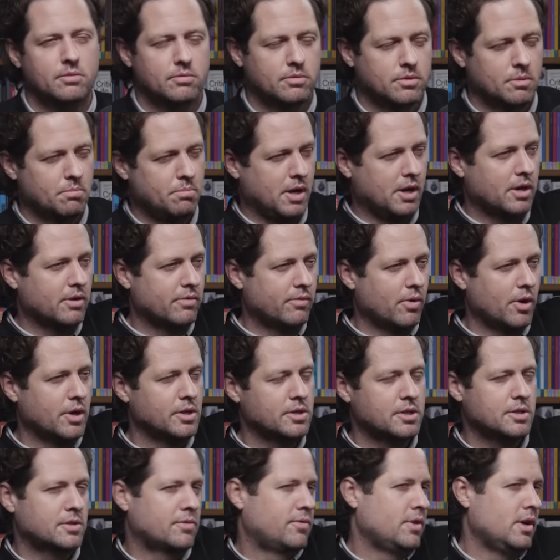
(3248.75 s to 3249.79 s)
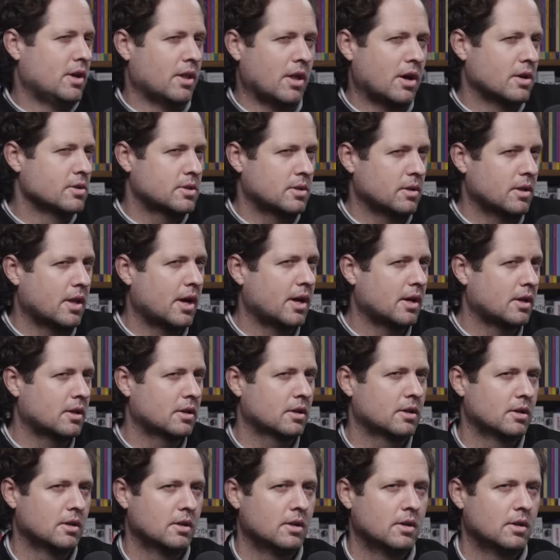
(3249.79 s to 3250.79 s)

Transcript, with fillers: the bigger voices feel also like